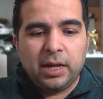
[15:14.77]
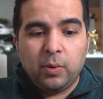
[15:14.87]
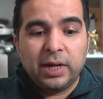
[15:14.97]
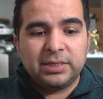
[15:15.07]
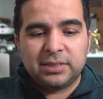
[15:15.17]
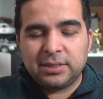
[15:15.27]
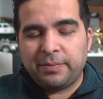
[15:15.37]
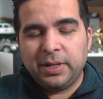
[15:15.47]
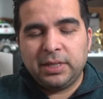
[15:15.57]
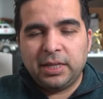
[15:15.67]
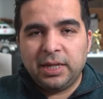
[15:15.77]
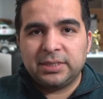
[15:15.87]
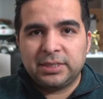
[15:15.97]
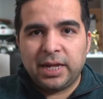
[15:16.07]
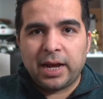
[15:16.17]
It was, I mean, they
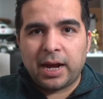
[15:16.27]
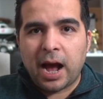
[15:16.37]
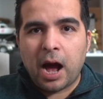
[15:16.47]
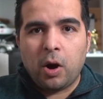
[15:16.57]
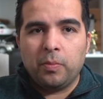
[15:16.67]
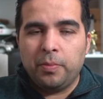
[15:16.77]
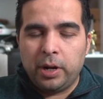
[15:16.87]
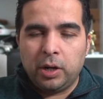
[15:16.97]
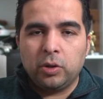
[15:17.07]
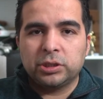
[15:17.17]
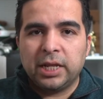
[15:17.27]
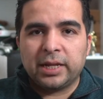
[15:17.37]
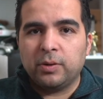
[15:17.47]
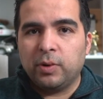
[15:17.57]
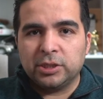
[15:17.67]
didn't say how, but it looked
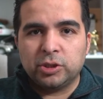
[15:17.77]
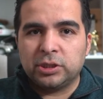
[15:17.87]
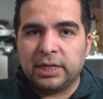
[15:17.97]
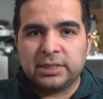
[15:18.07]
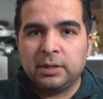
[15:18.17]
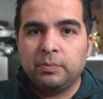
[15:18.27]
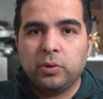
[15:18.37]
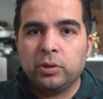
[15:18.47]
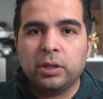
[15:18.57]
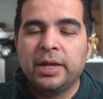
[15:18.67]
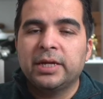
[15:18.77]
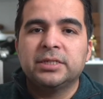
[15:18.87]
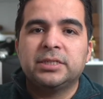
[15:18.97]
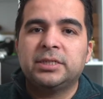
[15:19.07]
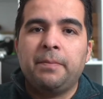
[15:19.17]
like it was just a simple
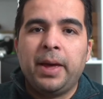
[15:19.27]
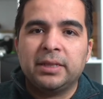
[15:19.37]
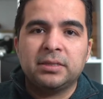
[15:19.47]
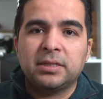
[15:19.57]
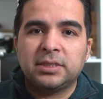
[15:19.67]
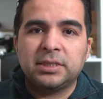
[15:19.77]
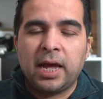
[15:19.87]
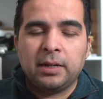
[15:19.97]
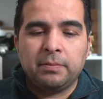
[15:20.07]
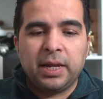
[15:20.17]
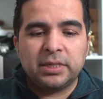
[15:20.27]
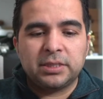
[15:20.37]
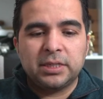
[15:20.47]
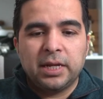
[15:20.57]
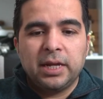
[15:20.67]
cement sand mix,